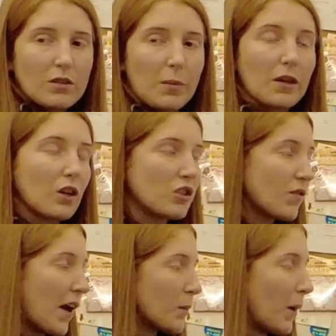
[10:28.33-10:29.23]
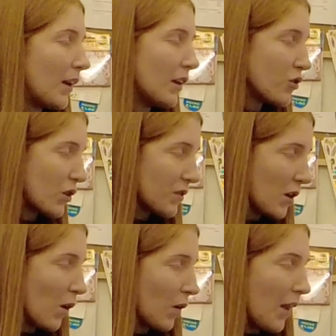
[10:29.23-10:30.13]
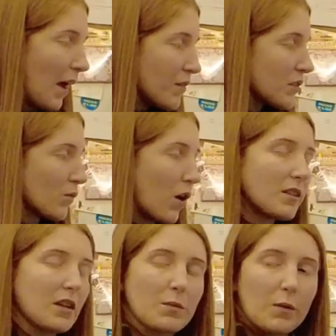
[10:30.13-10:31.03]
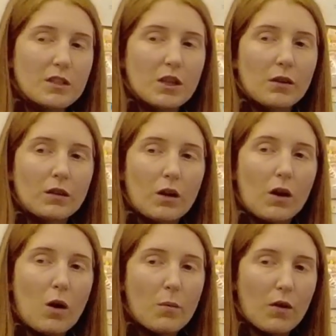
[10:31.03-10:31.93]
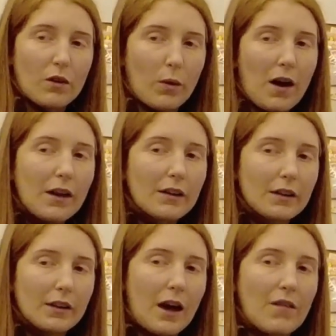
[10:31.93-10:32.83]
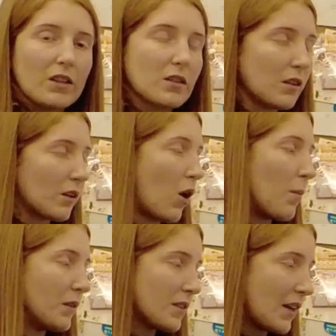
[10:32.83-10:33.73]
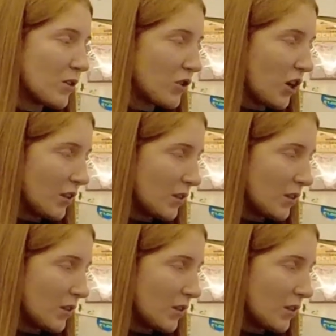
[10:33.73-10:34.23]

So because you've had a pain and injury for so long on the left, the right side's probably doing a lot more of the work and having to compensate to the